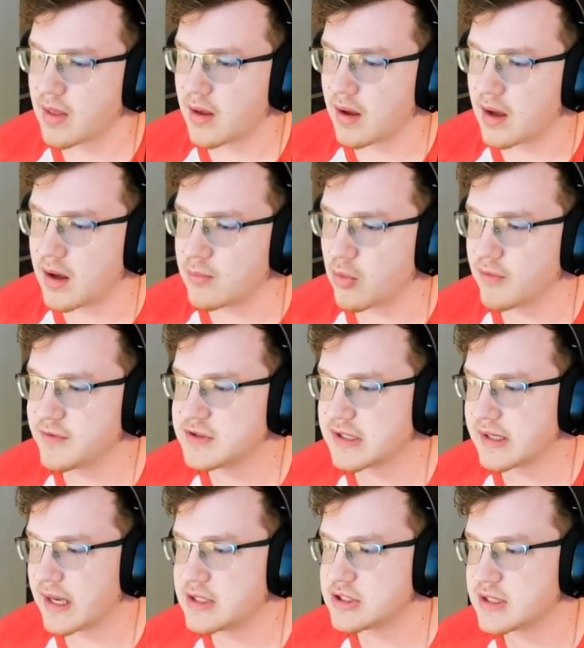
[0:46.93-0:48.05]
Uh,
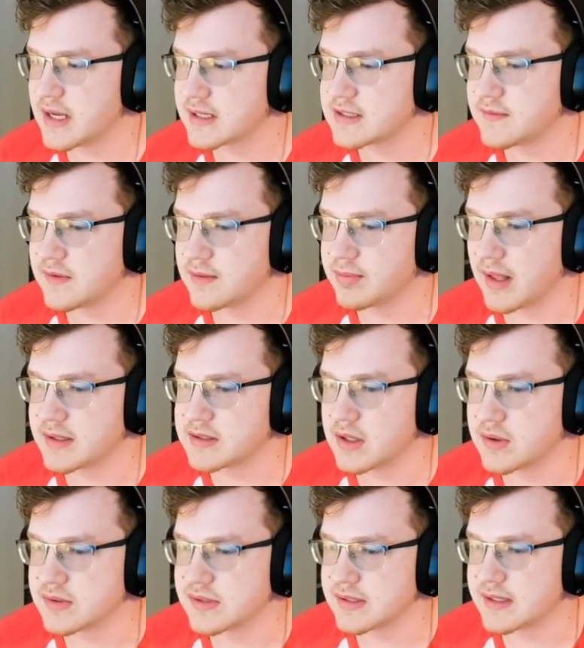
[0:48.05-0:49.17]
morphogenic engine activity
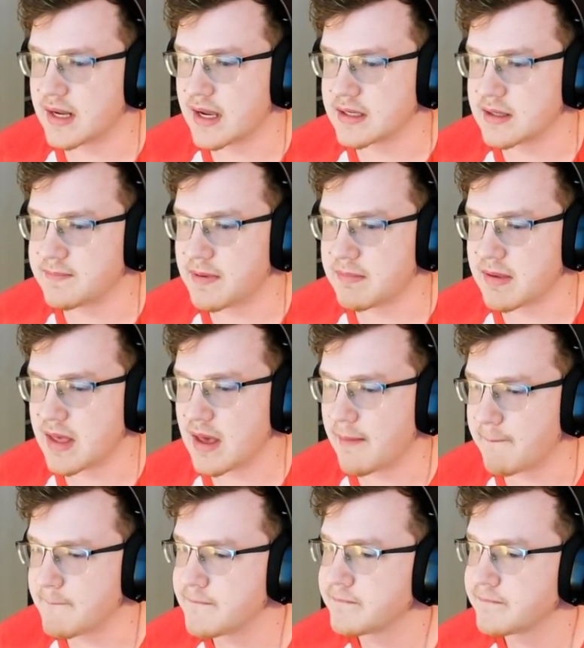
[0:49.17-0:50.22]
plateaus at 90 ppm.